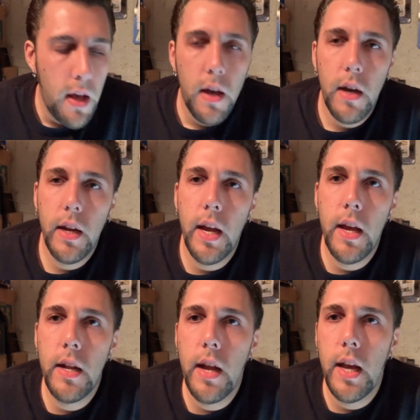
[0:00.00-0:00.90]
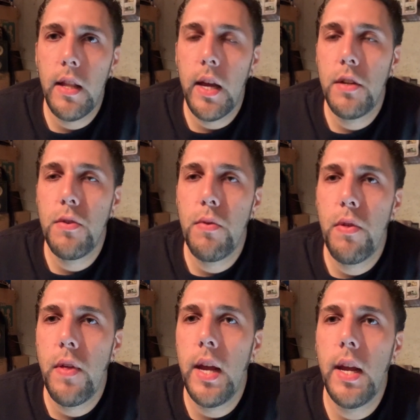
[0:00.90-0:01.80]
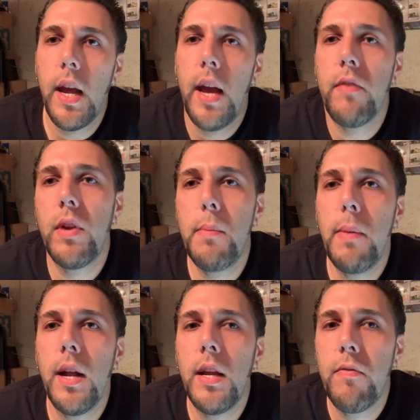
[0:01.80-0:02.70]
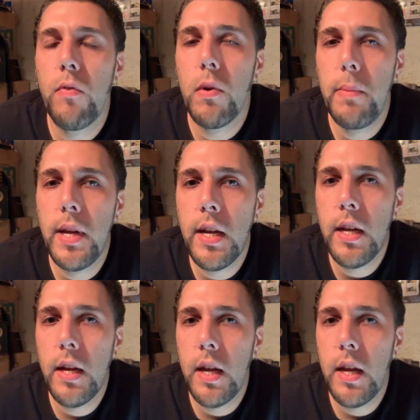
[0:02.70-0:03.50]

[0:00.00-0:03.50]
Again, I'd like to thank everybody for being